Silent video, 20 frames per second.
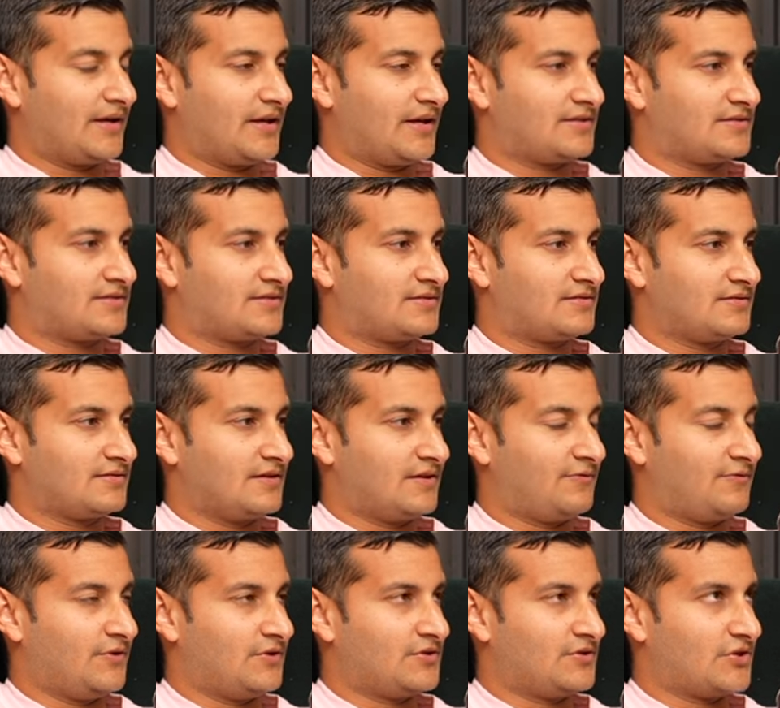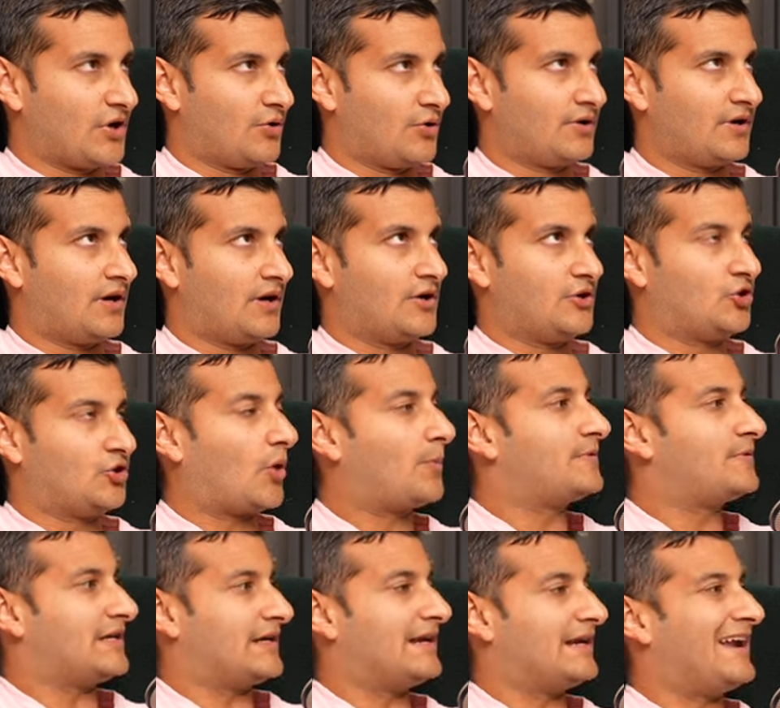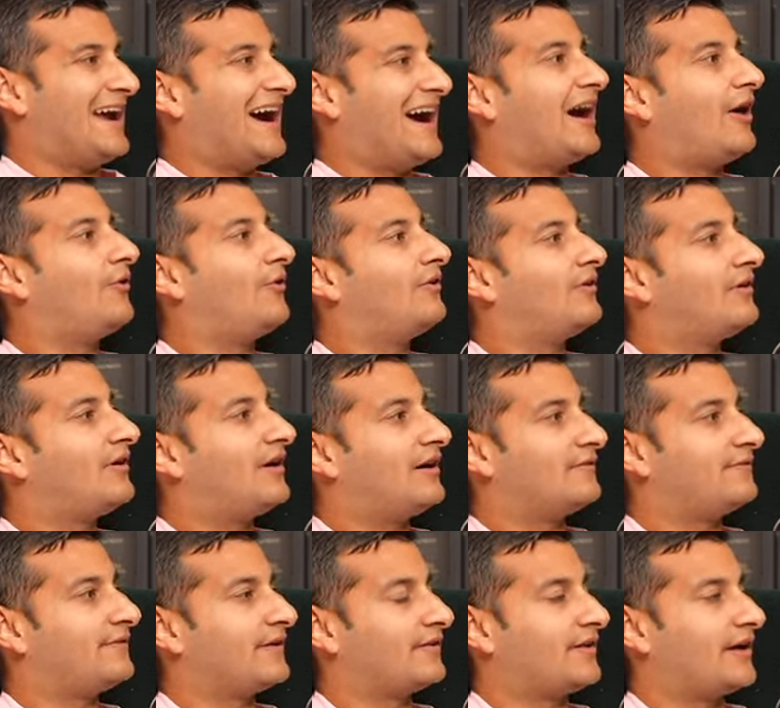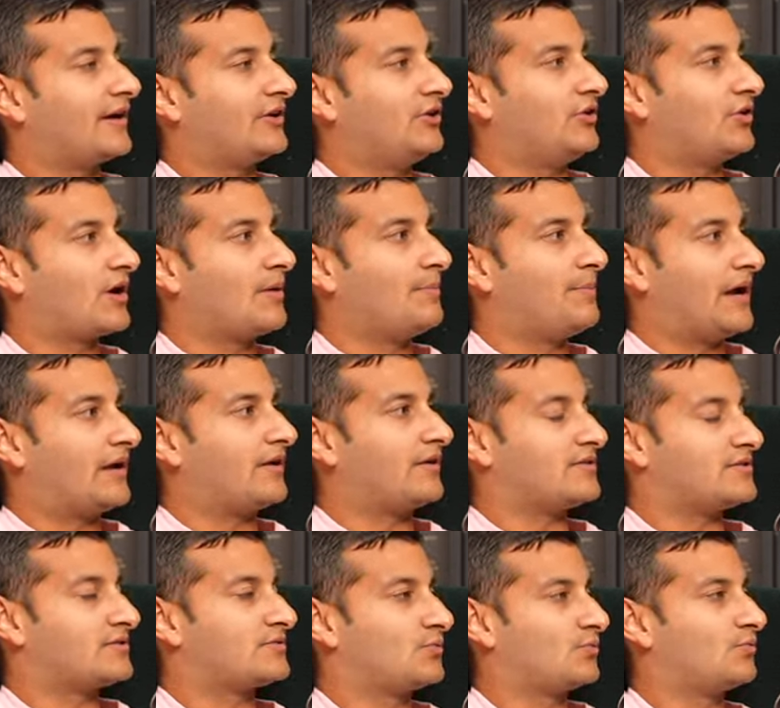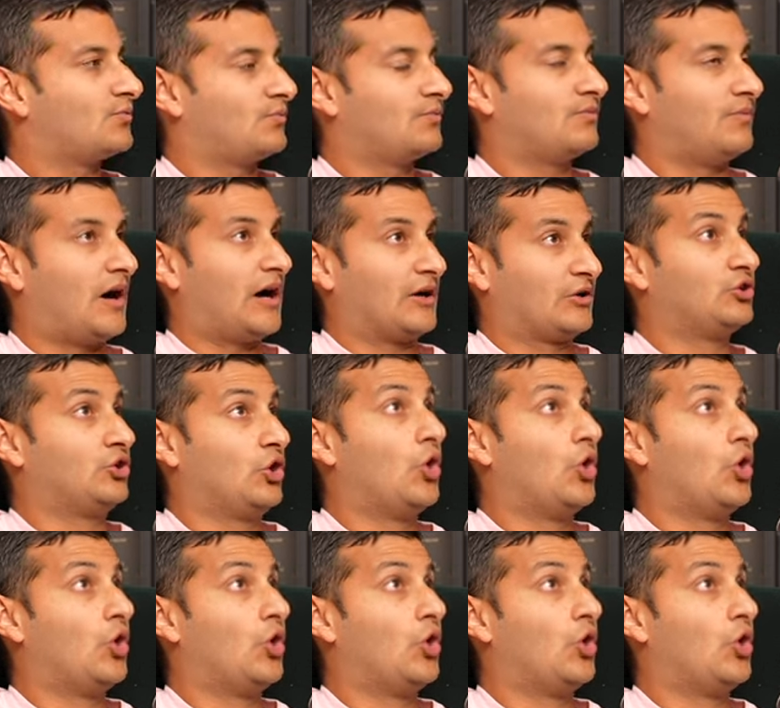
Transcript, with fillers: it's if you don't adopt it now, I feel like your competitors are